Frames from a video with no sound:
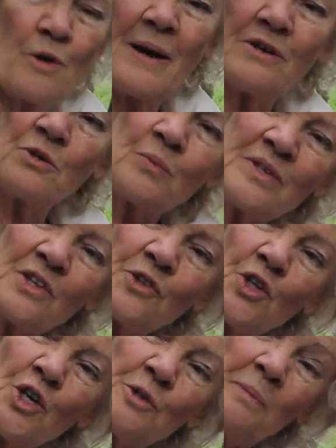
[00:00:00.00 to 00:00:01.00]
husband was
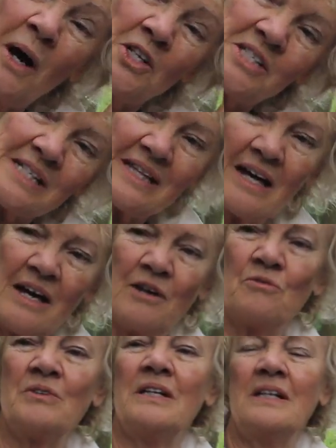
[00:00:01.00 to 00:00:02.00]
involved in a
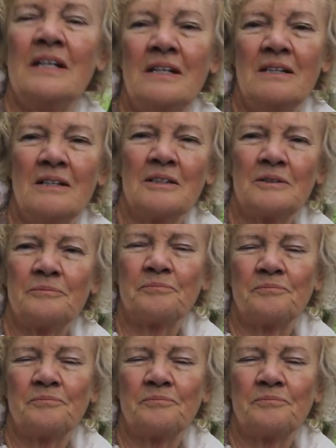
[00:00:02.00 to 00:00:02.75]
head-on crash,